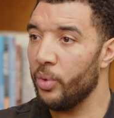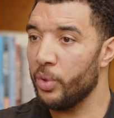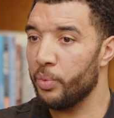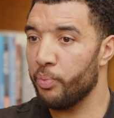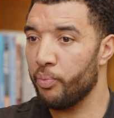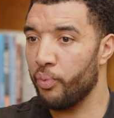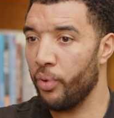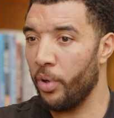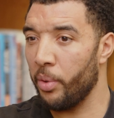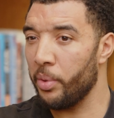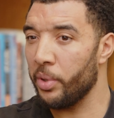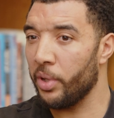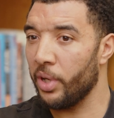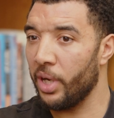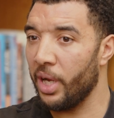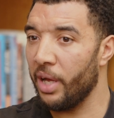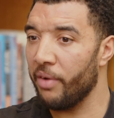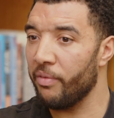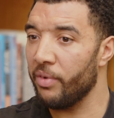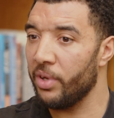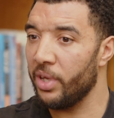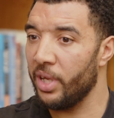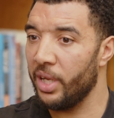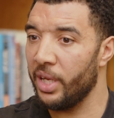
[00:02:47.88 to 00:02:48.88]
it's probably going to
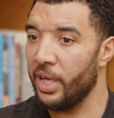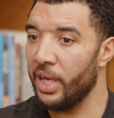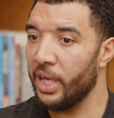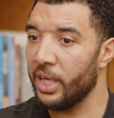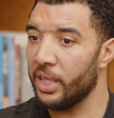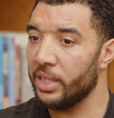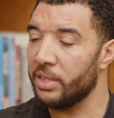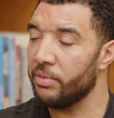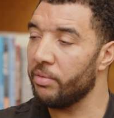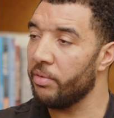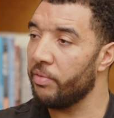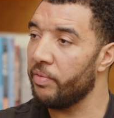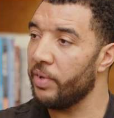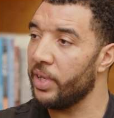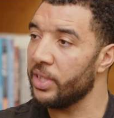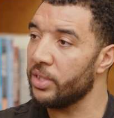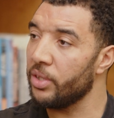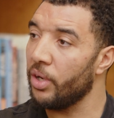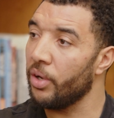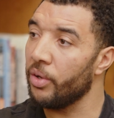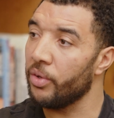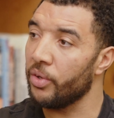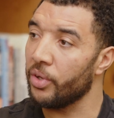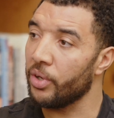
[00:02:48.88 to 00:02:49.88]
have a negative effect
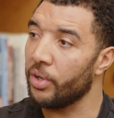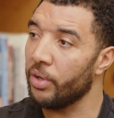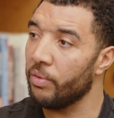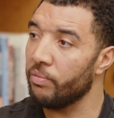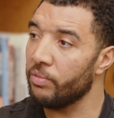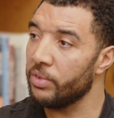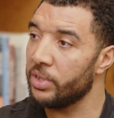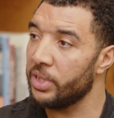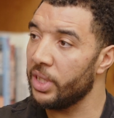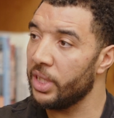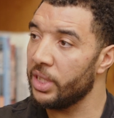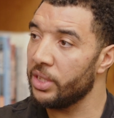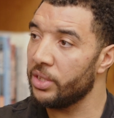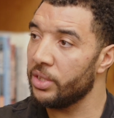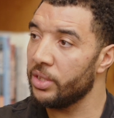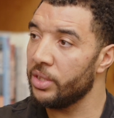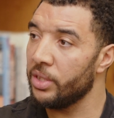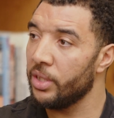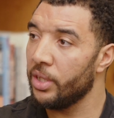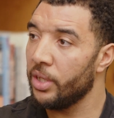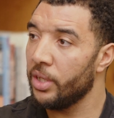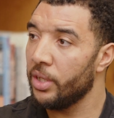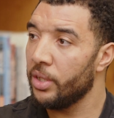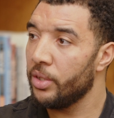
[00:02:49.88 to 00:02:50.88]
on the
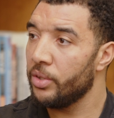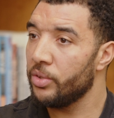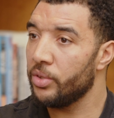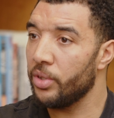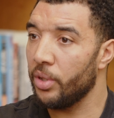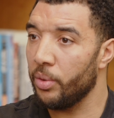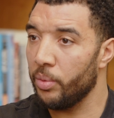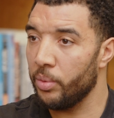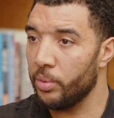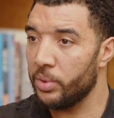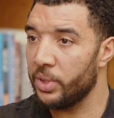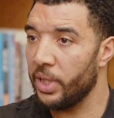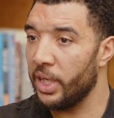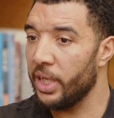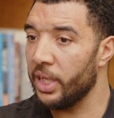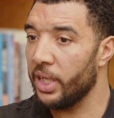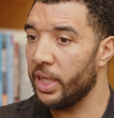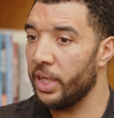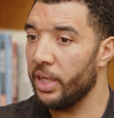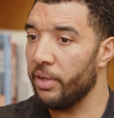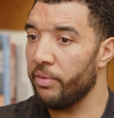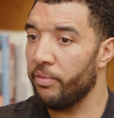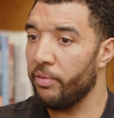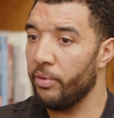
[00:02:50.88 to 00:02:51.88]
conversation. So we'll
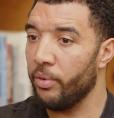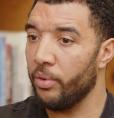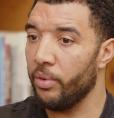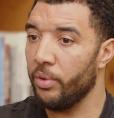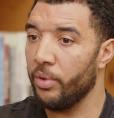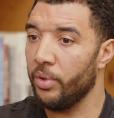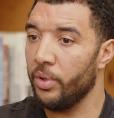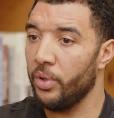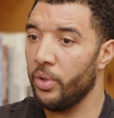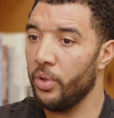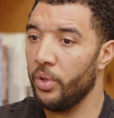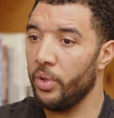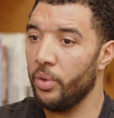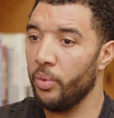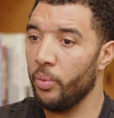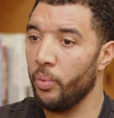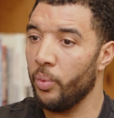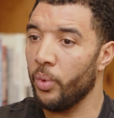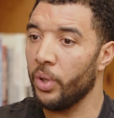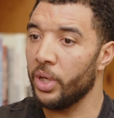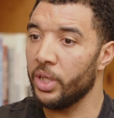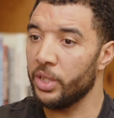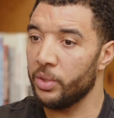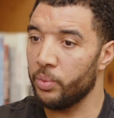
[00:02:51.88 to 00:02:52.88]
take it for
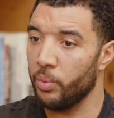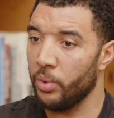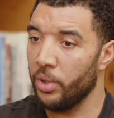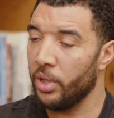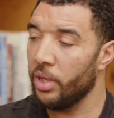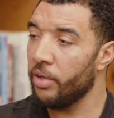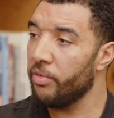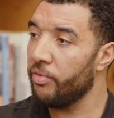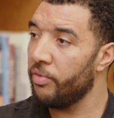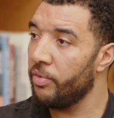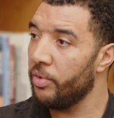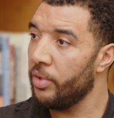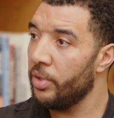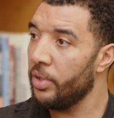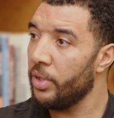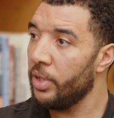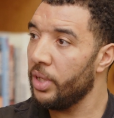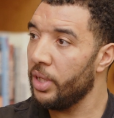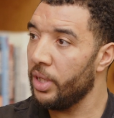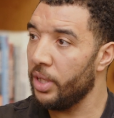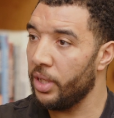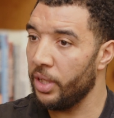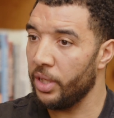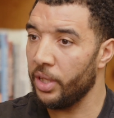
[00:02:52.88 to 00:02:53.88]
what it's worth,
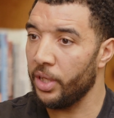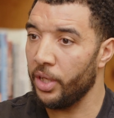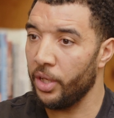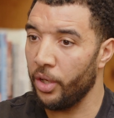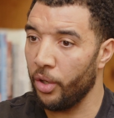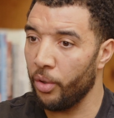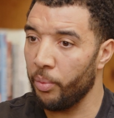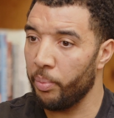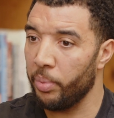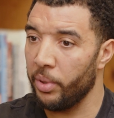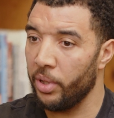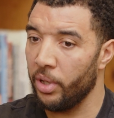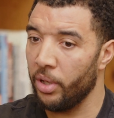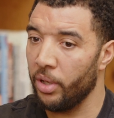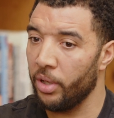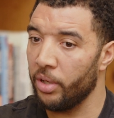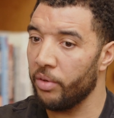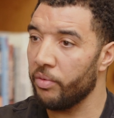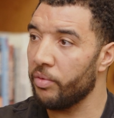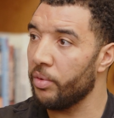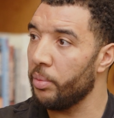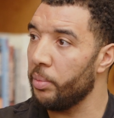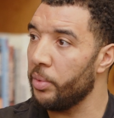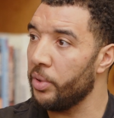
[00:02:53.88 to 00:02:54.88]
the open line
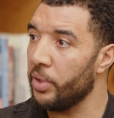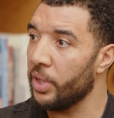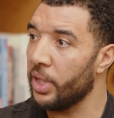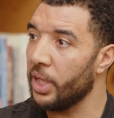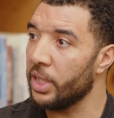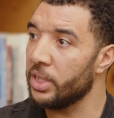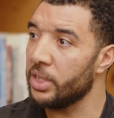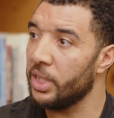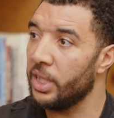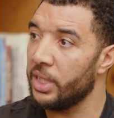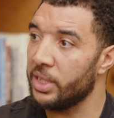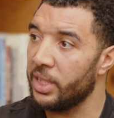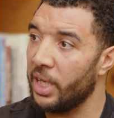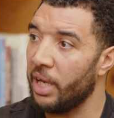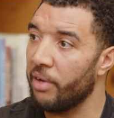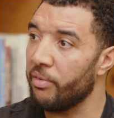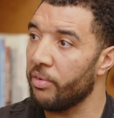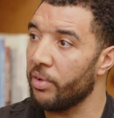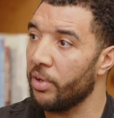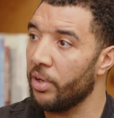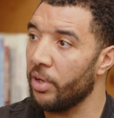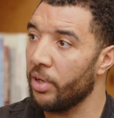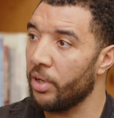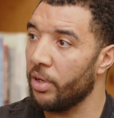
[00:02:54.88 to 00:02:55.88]
of communication. Let's have
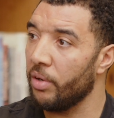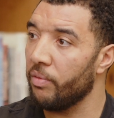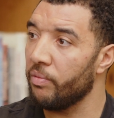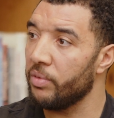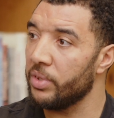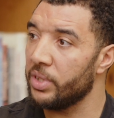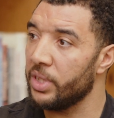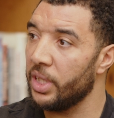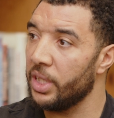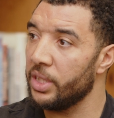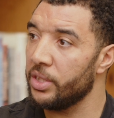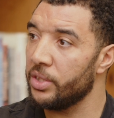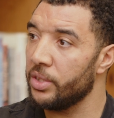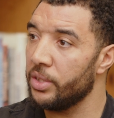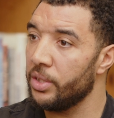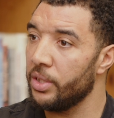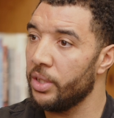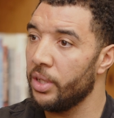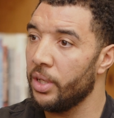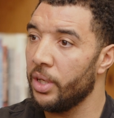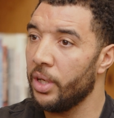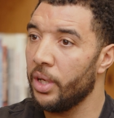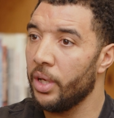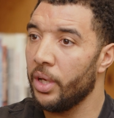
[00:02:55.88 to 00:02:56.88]
a conversation.
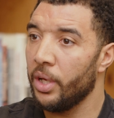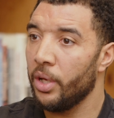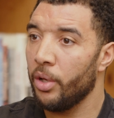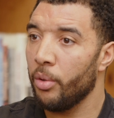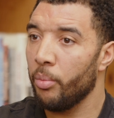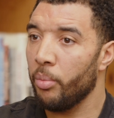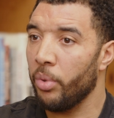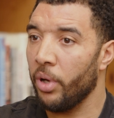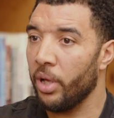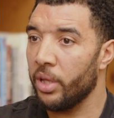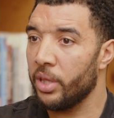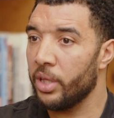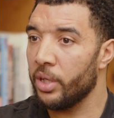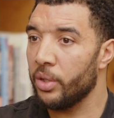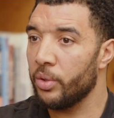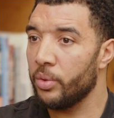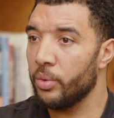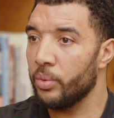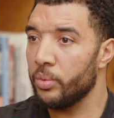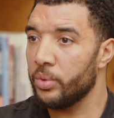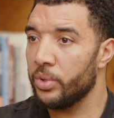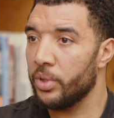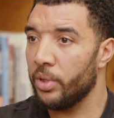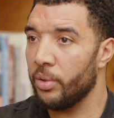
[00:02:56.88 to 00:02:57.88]
But I think
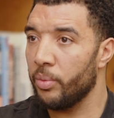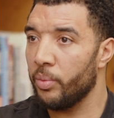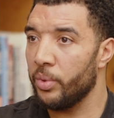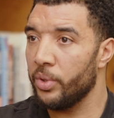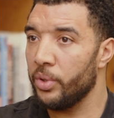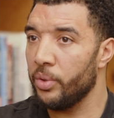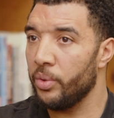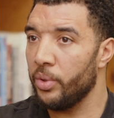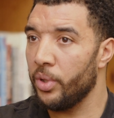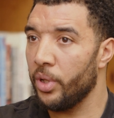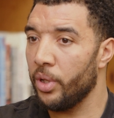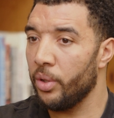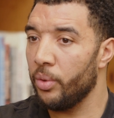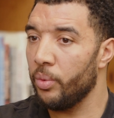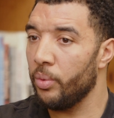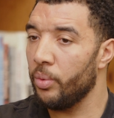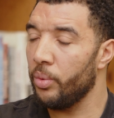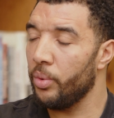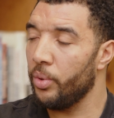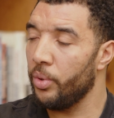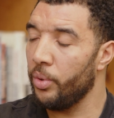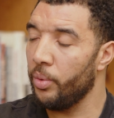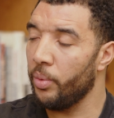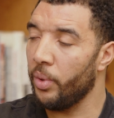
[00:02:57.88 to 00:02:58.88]
also when you
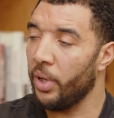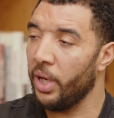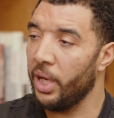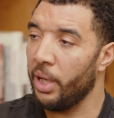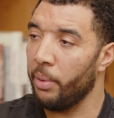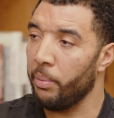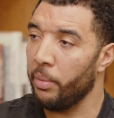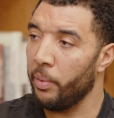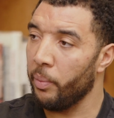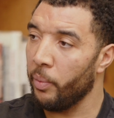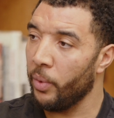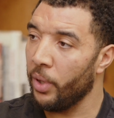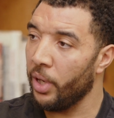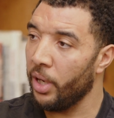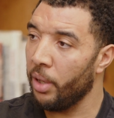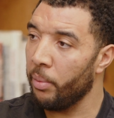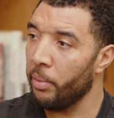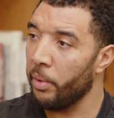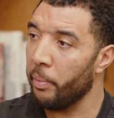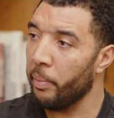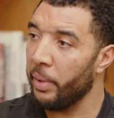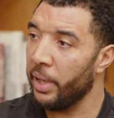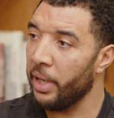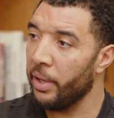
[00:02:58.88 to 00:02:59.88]
know who I am and what I'm
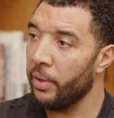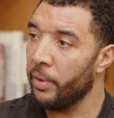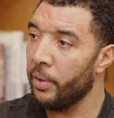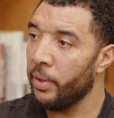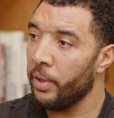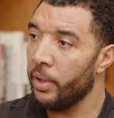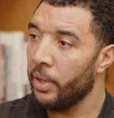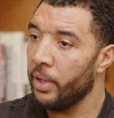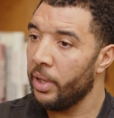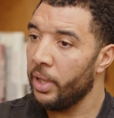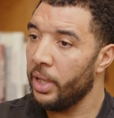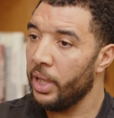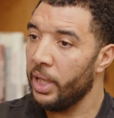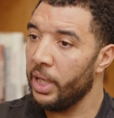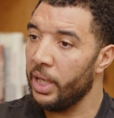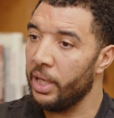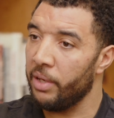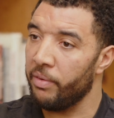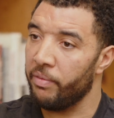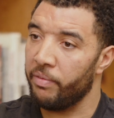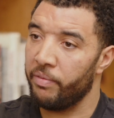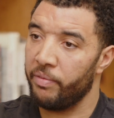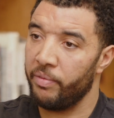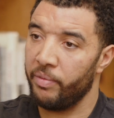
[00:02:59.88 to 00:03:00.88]
about,
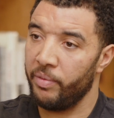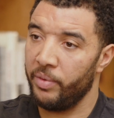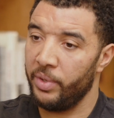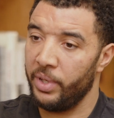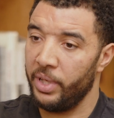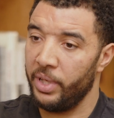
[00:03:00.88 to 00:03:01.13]
if